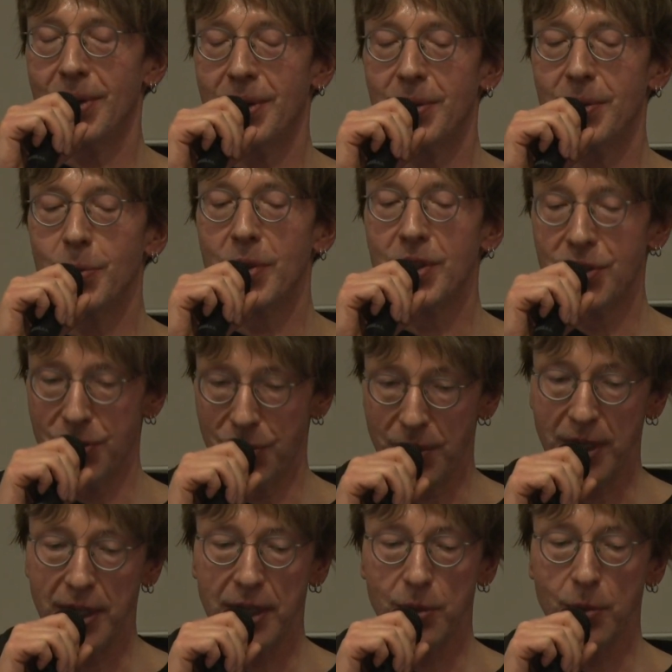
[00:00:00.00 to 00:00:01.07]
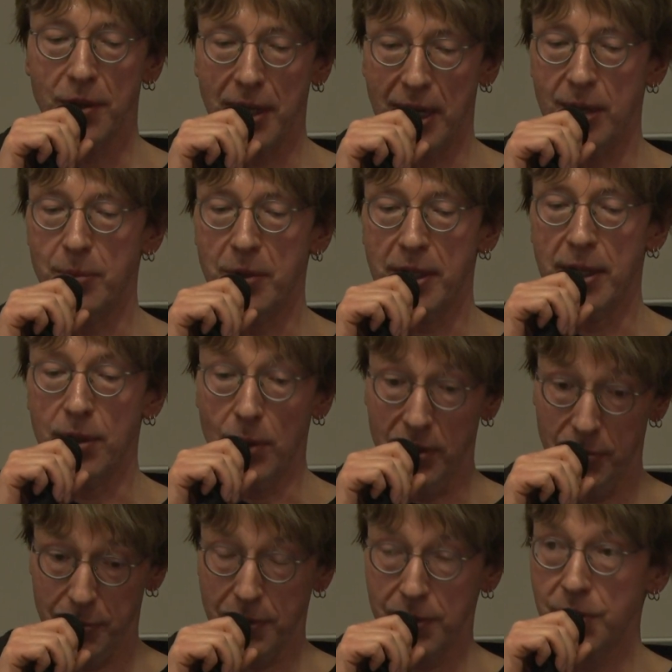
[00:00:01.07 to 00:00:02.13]
was treated with Ibogaine, who
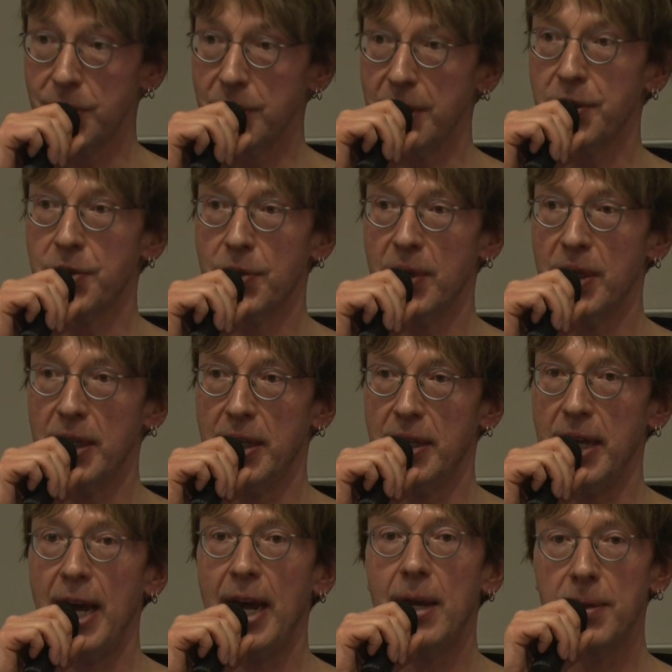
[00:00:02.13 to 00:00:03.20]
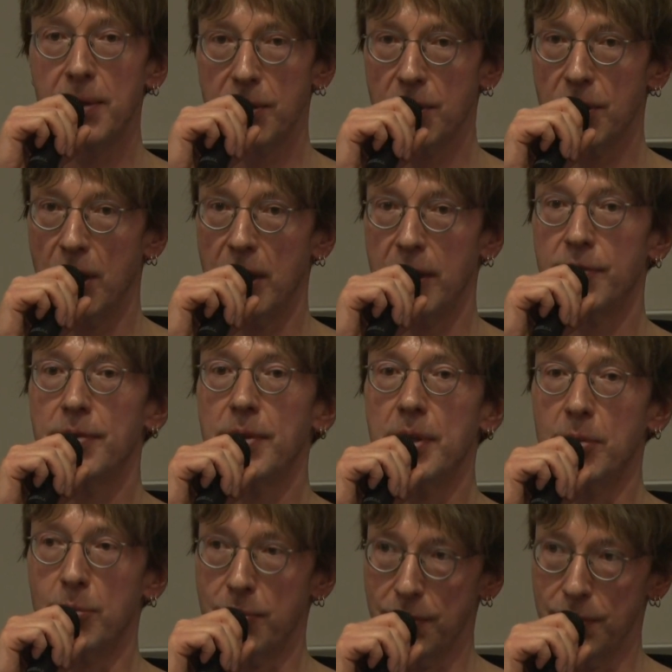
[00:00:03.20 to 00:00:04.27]
I personally treated, had their life
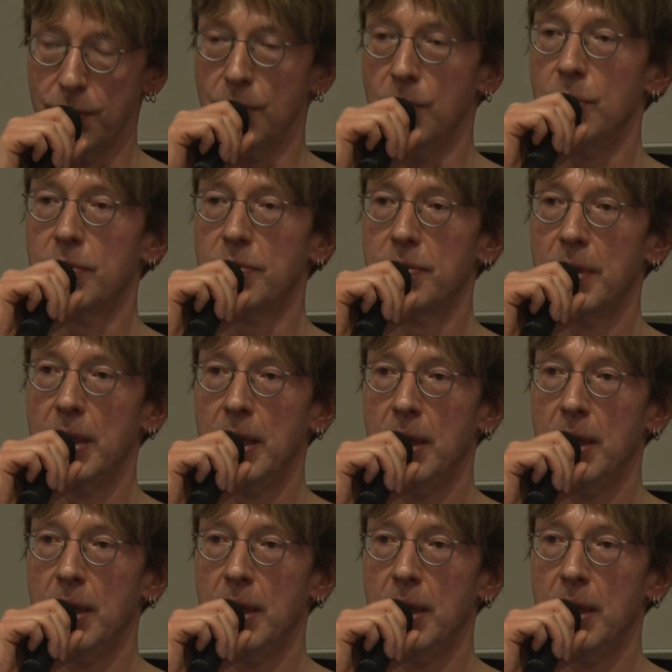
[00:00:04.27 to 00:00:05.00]
improve.